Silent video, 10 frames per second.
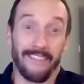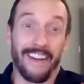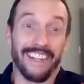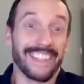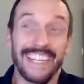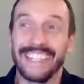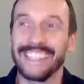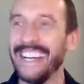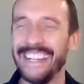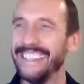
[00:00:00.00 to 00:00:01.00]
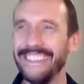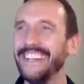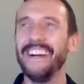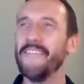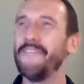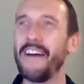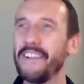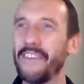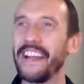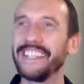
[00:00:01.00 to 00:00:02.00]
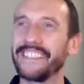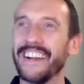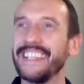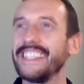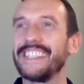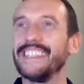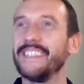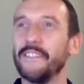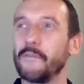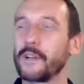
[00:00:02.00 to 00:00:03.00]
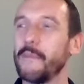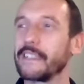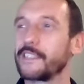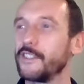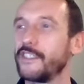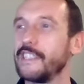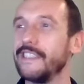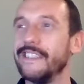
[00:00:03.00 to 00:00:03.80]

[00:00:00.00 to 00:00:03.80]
ban the real things. Yeah, very, very strange. What a mad country.